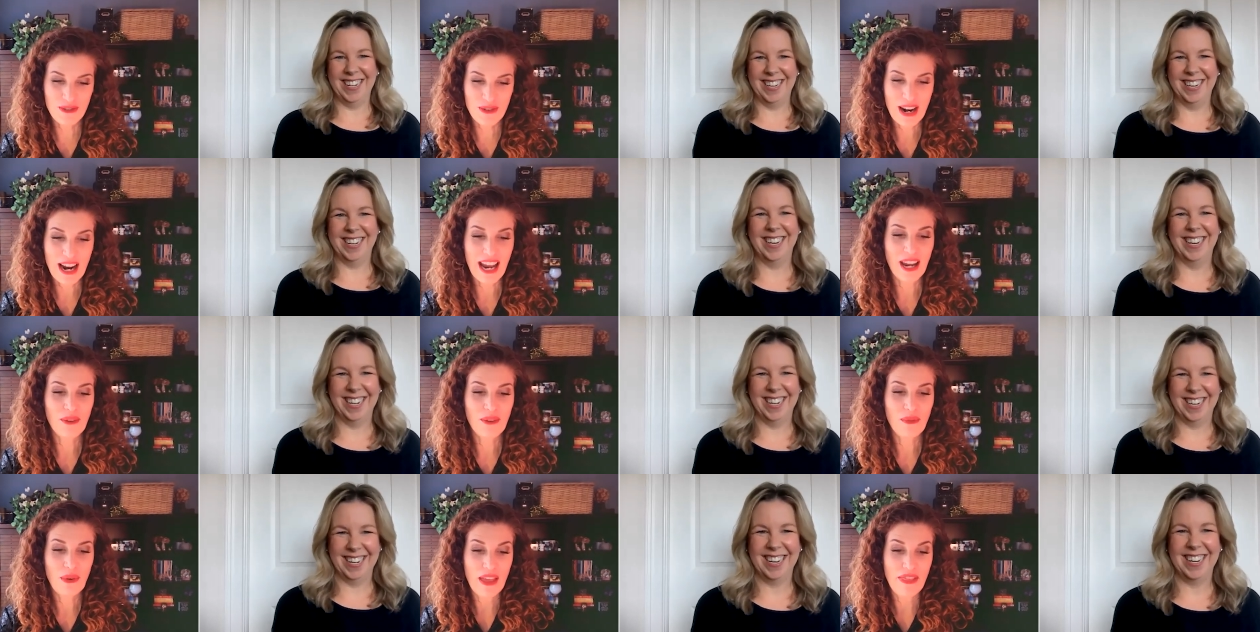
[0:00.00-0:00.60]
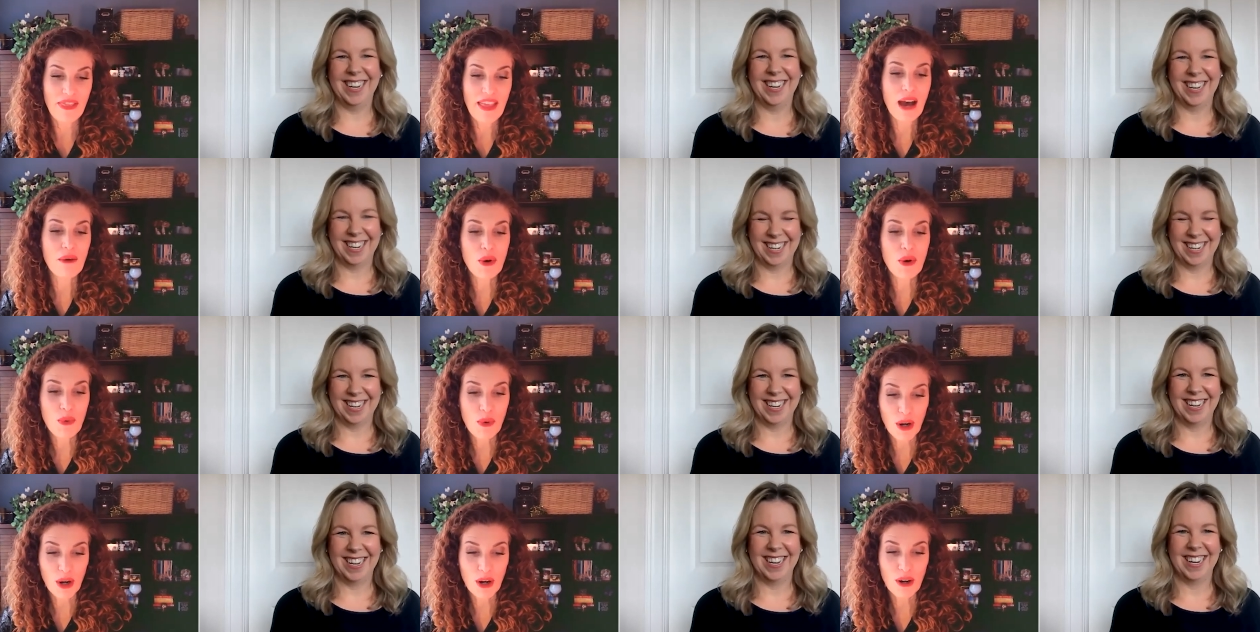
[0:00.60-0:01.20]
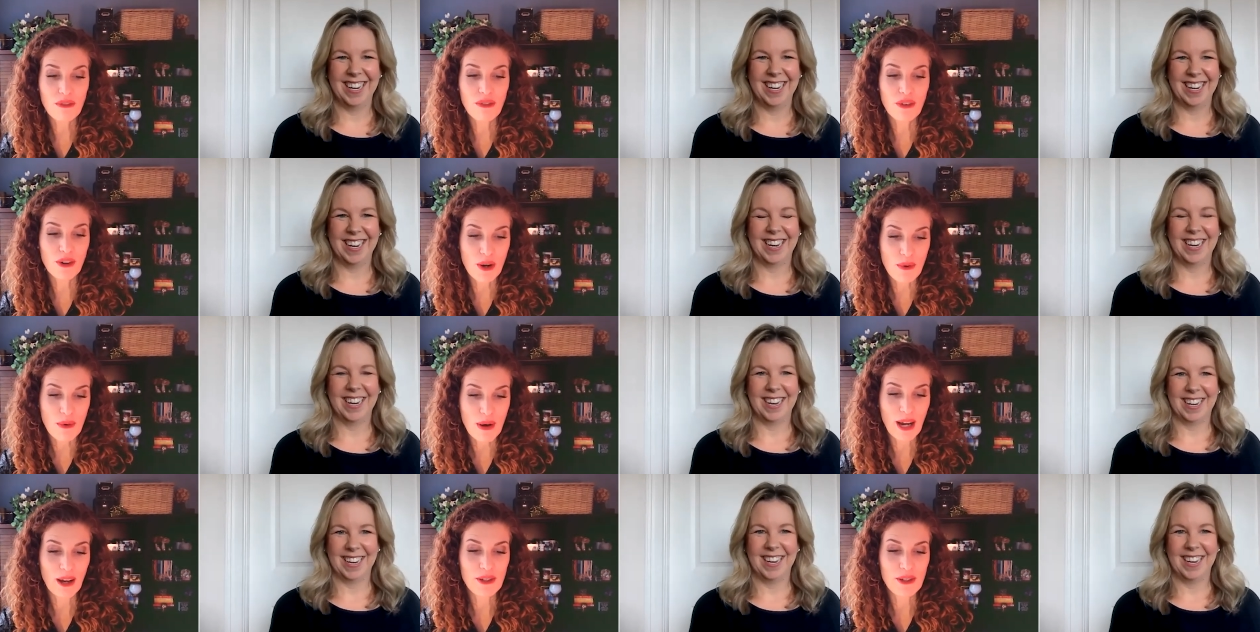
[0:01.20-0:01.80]
Speaker 1: Right, and that will work for
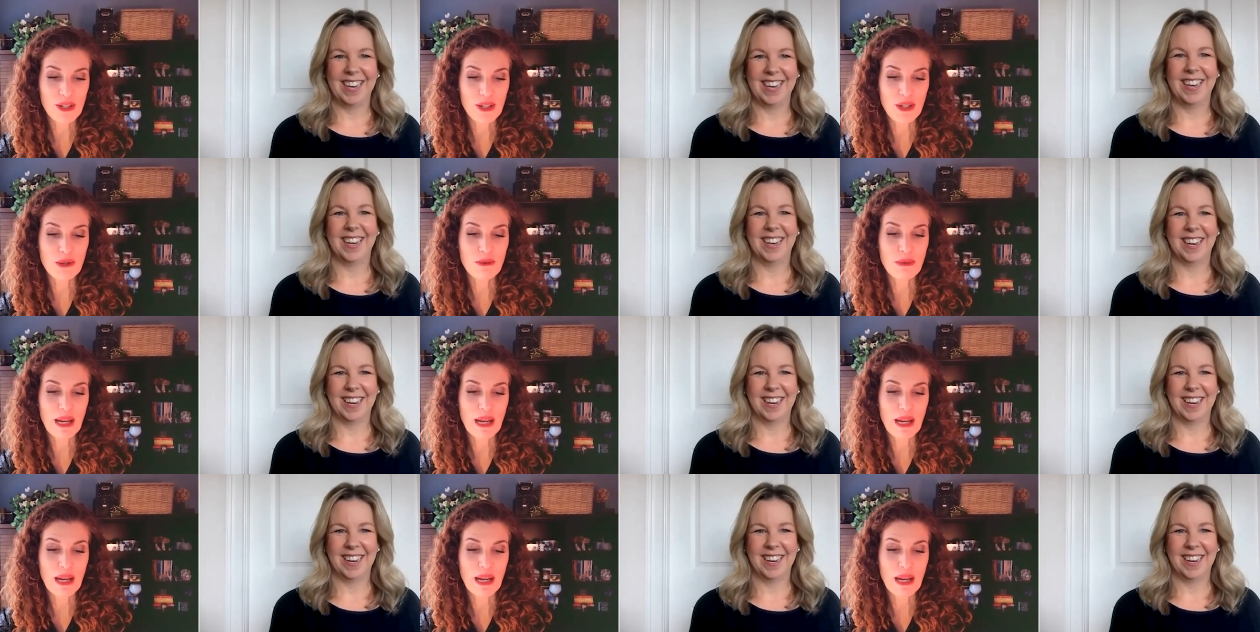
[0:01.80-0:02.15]
a while too.